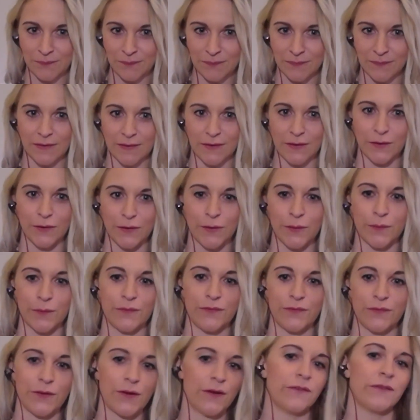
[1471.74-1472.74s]
you know,
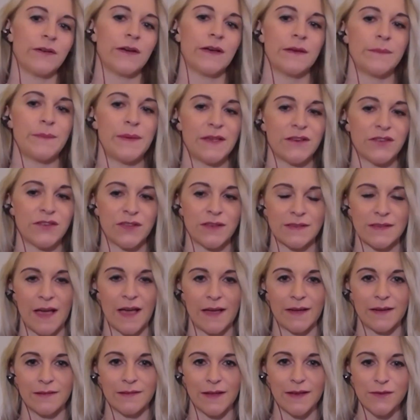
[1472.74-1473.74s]
if you have a patient that's
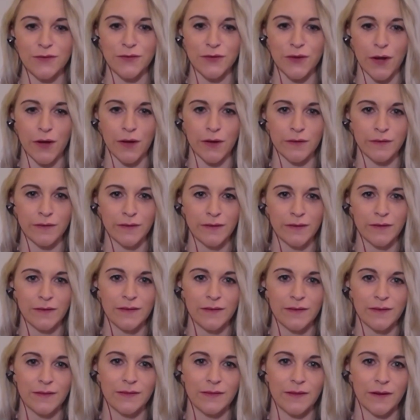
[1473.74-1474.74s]
high cholesterol,
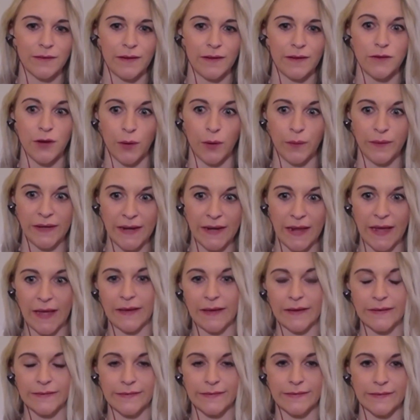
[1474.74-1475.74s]
they're like, don't eat
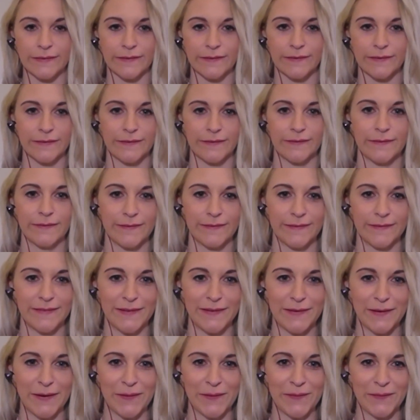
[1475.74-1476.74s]
eggs,
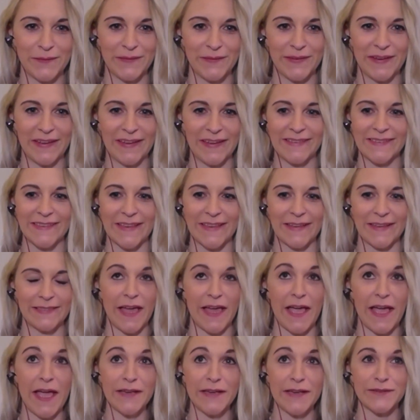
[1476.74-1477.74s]
you know, and it's like
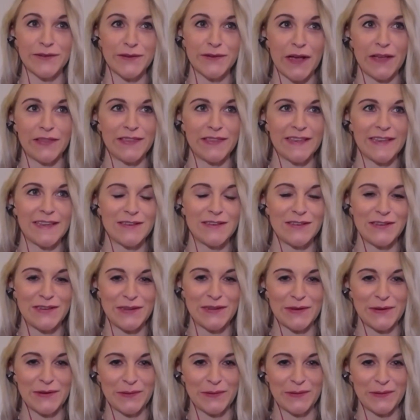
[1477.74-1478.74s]
the eggs are not the
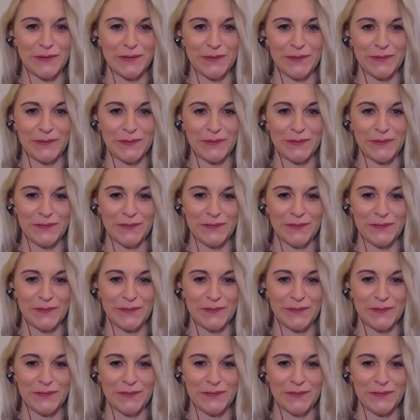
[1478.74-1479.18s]
issue. Yeah,